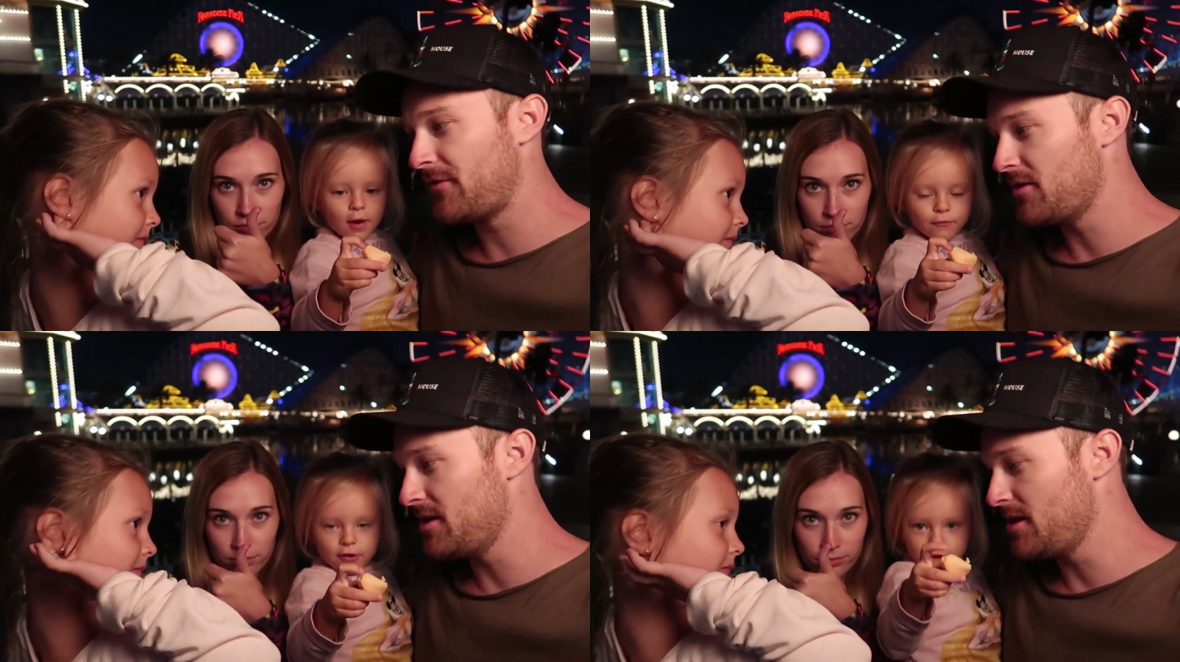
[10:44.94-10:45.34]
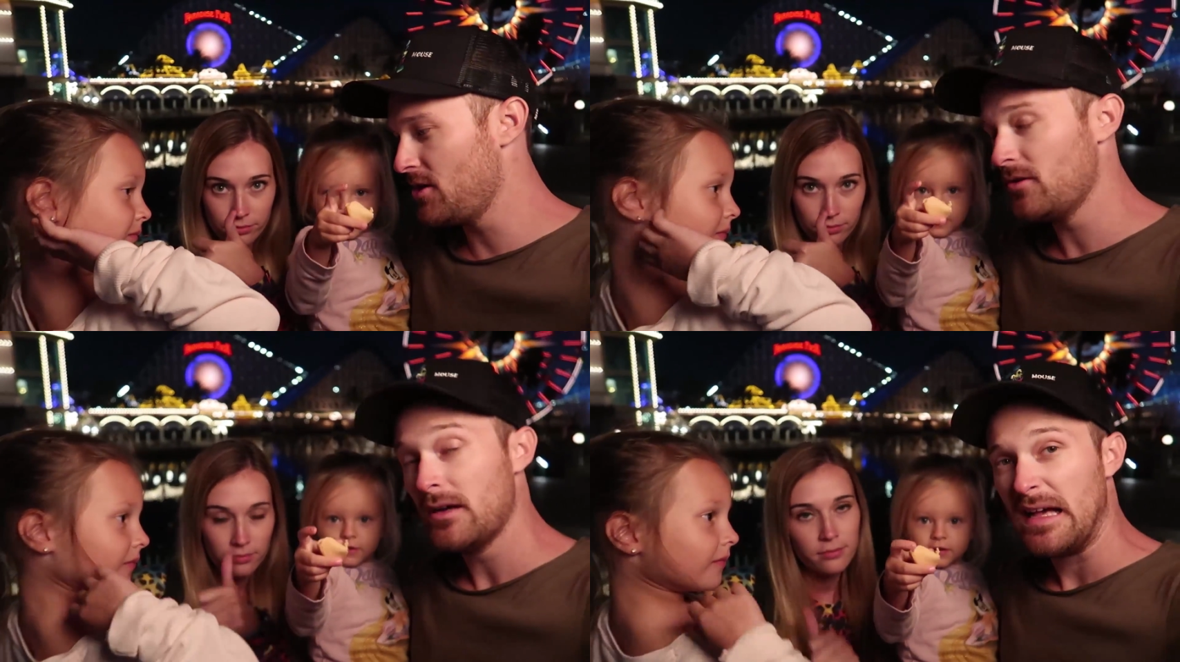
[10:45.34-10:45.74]
Speaker 1: if you're
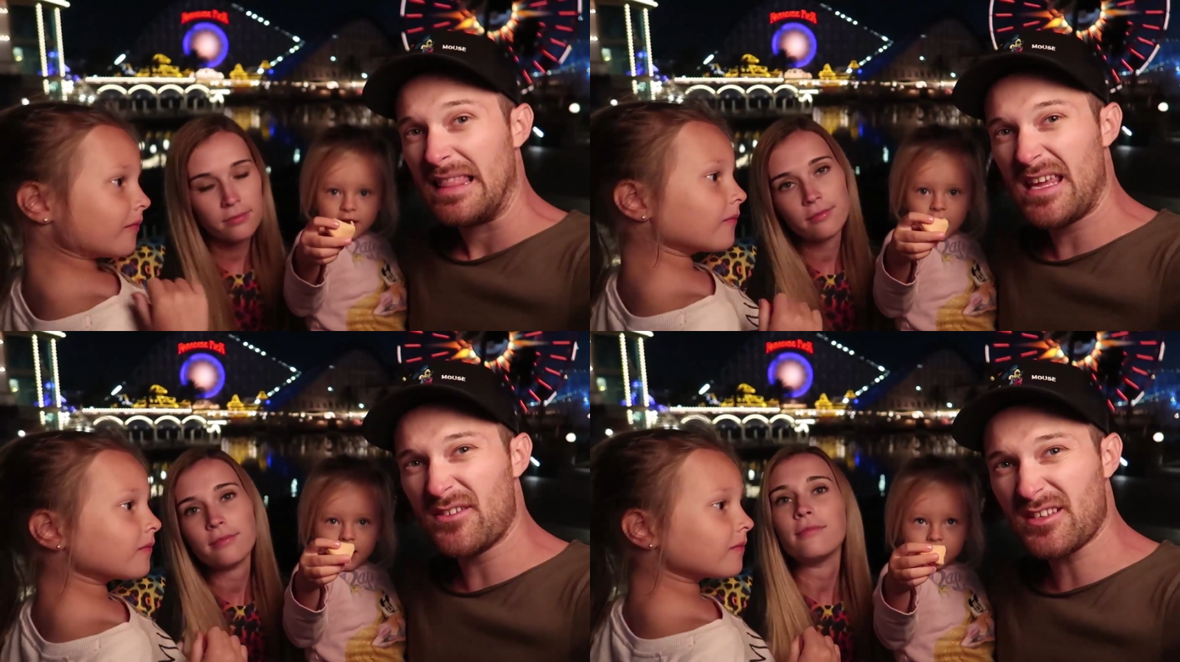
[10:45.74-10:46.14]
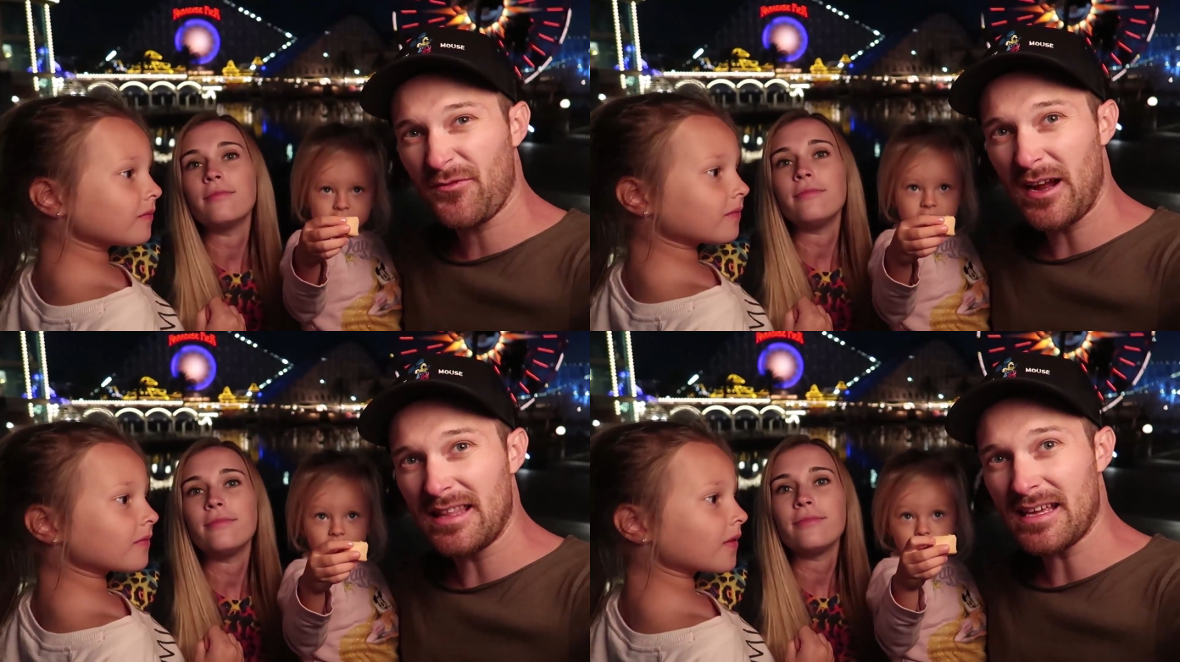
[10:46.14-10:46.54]
new. Leave us a
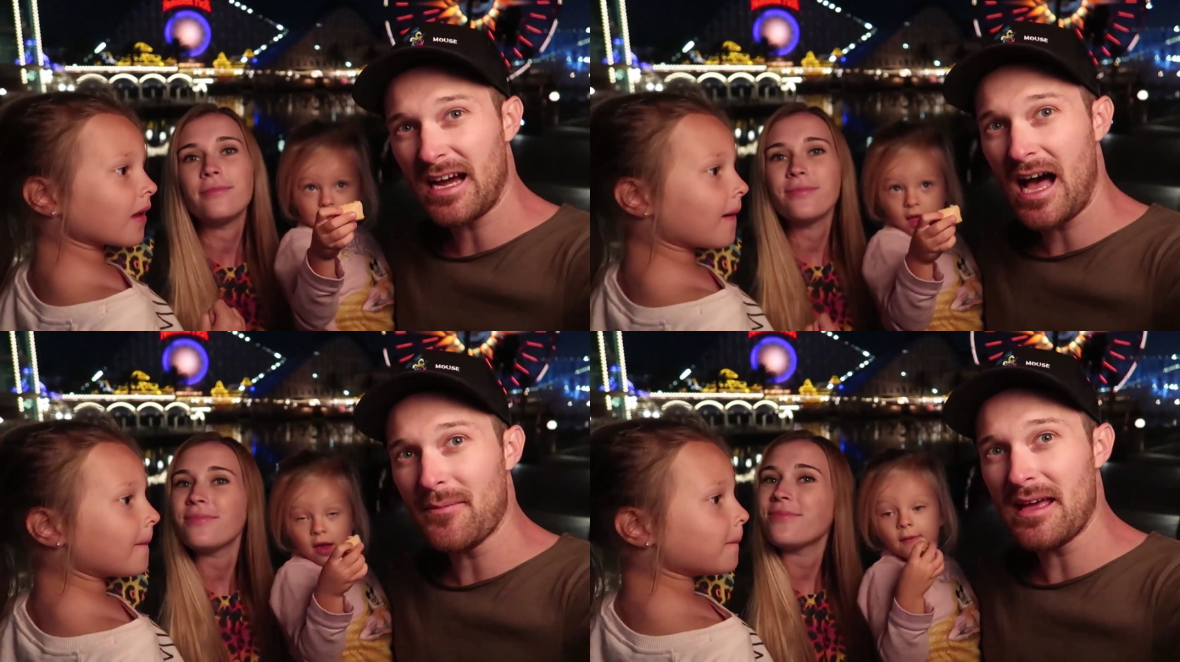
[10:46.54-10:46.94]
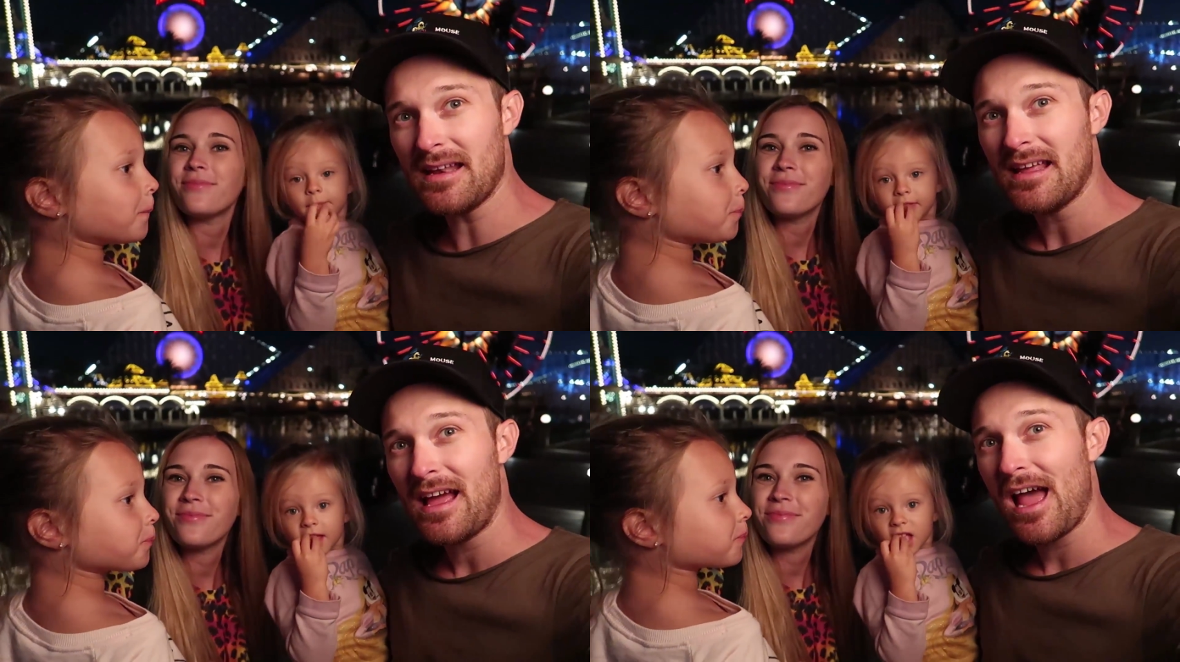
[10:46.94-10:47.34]
friendly
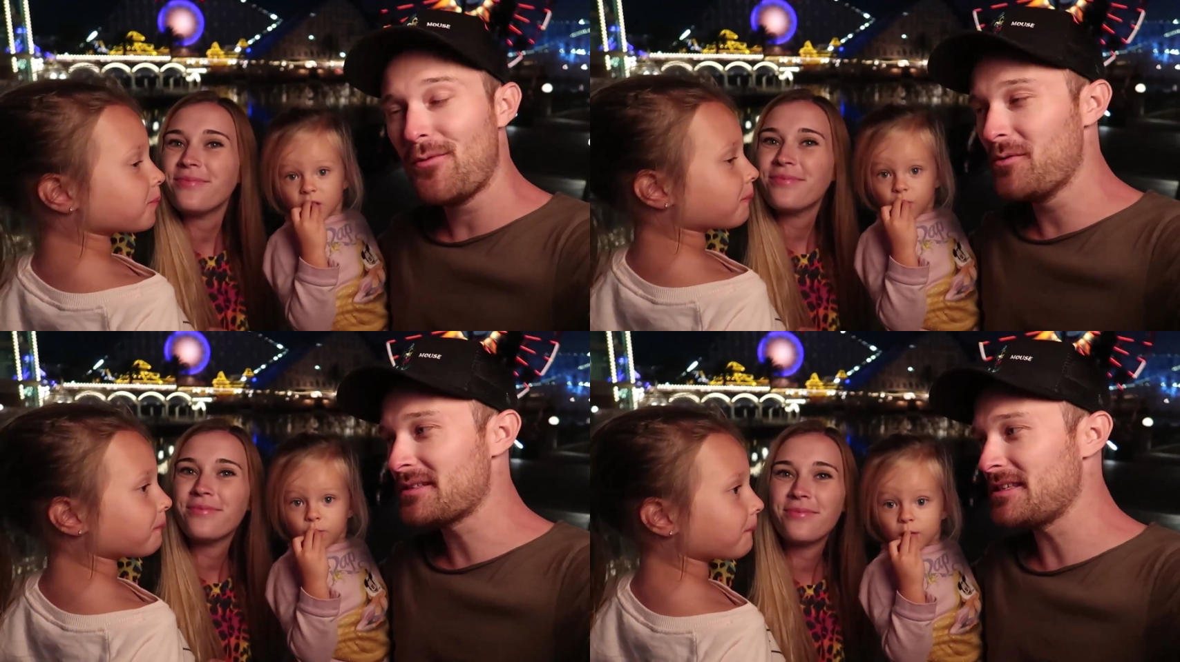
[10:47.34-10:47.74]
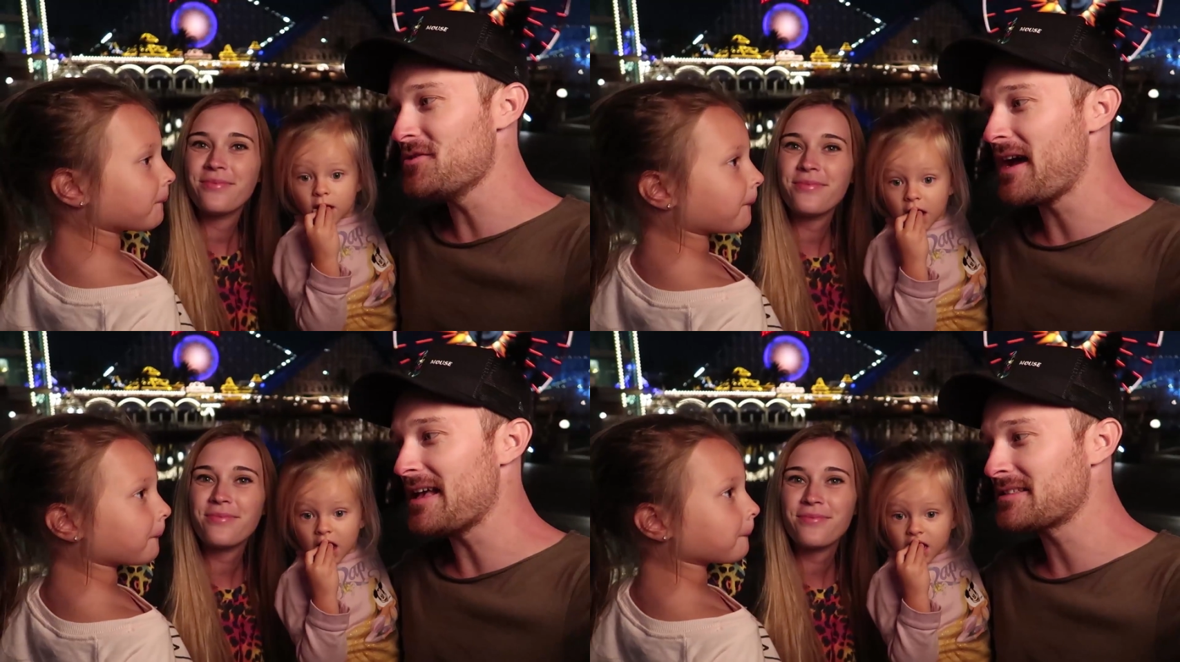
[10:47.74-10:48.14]
comment, and we will see
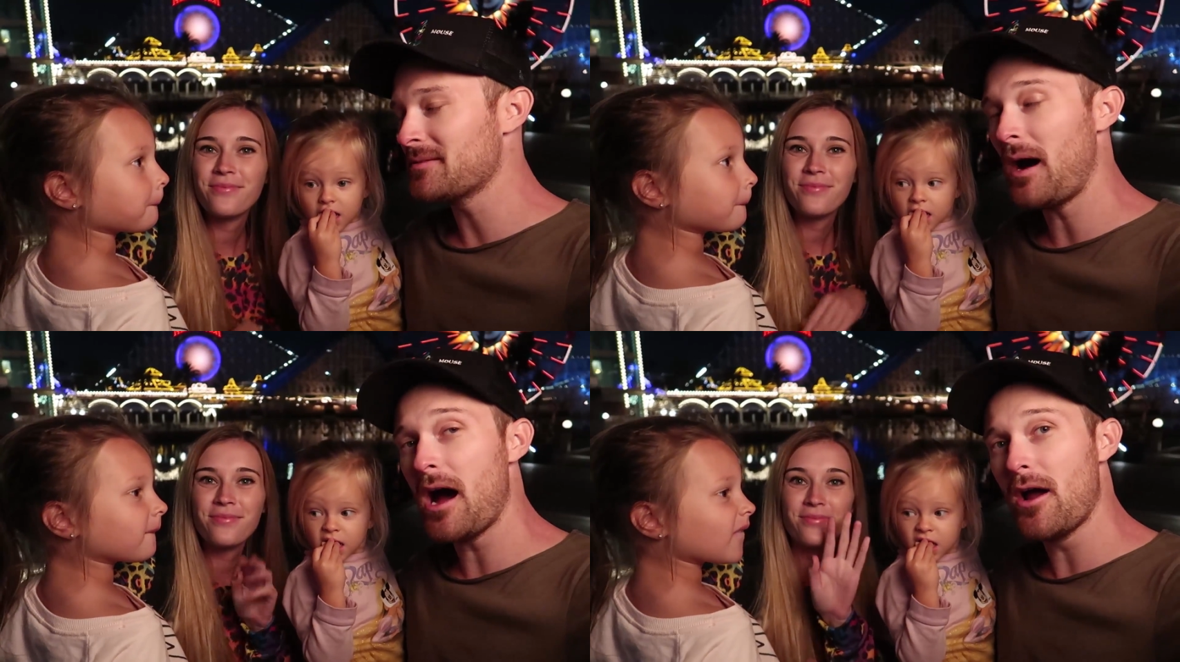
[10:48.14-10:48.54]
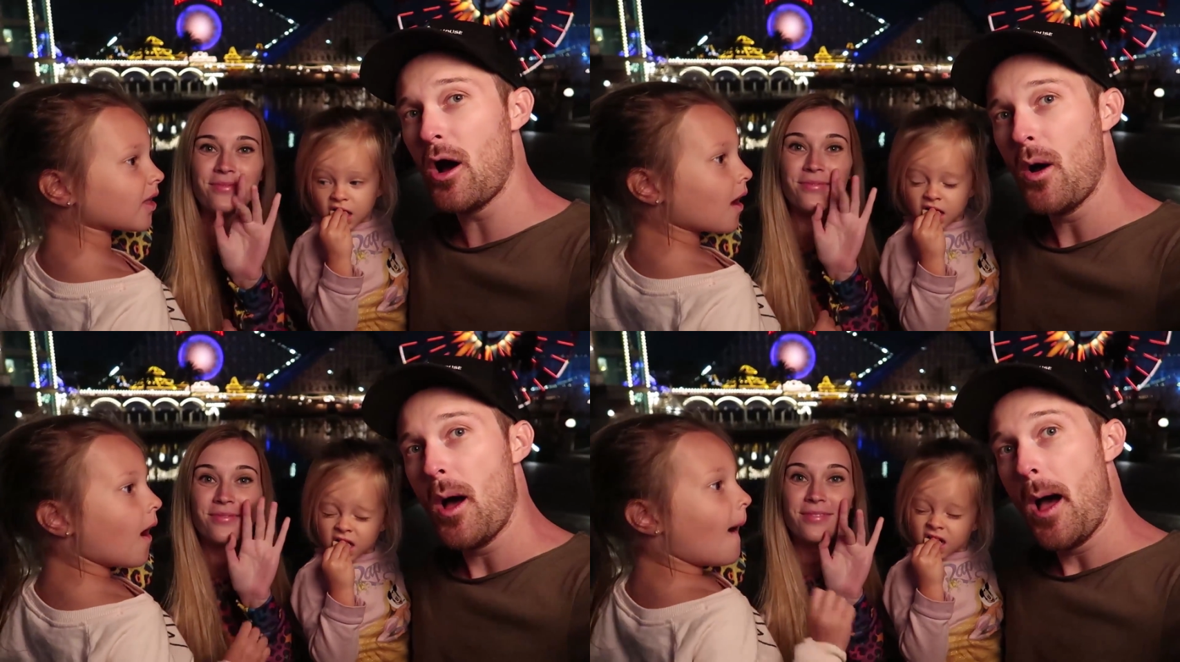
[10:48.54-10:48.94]
you guys
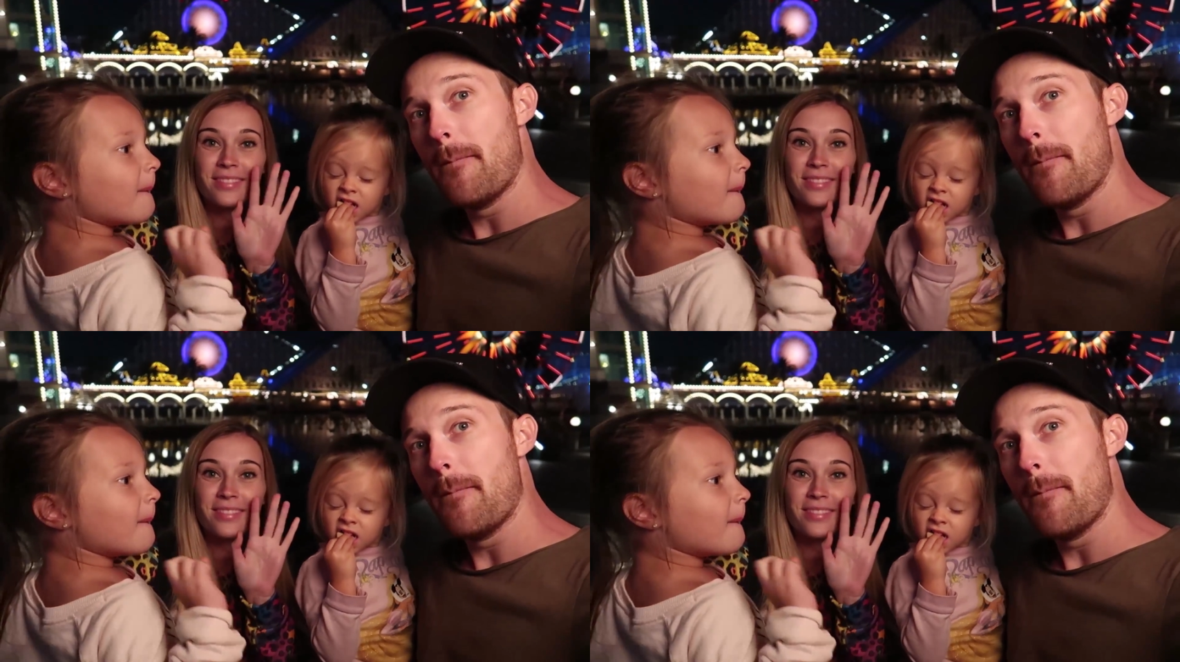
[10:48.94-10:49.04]
tomorrow.